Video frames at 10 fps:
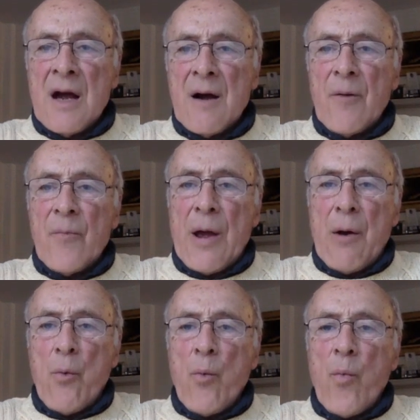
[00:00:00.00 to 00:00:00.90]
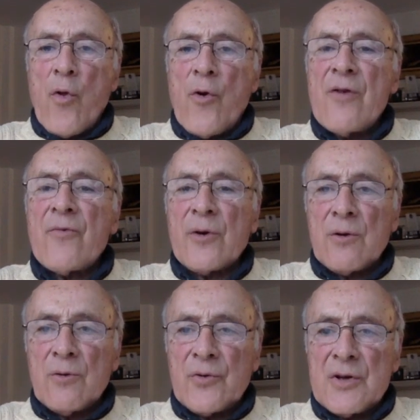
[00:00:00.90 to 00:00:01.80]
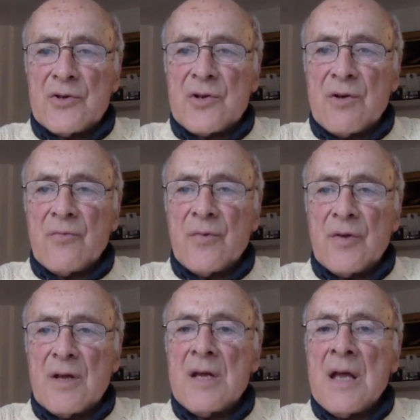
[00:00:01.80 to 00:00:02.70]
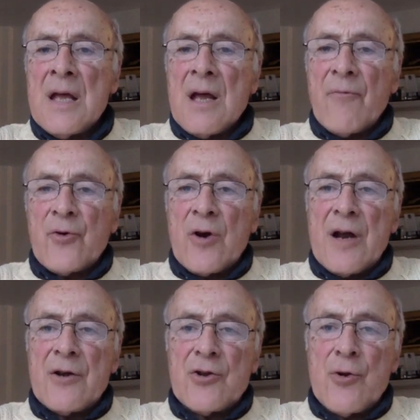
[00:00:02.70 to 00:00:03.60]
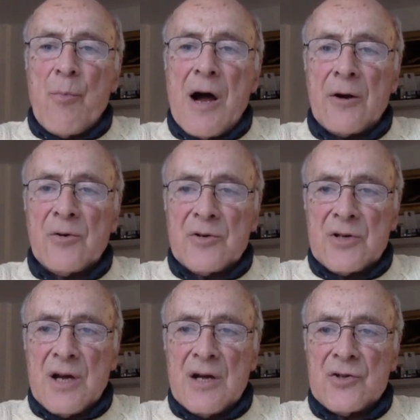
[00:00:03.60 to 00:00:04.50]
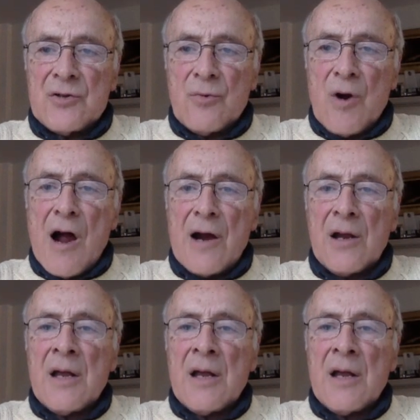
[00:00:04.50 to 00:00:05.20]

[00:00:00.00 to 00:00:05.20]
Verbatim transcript: uh, about the difficulties of the of trying to democratize Iraq.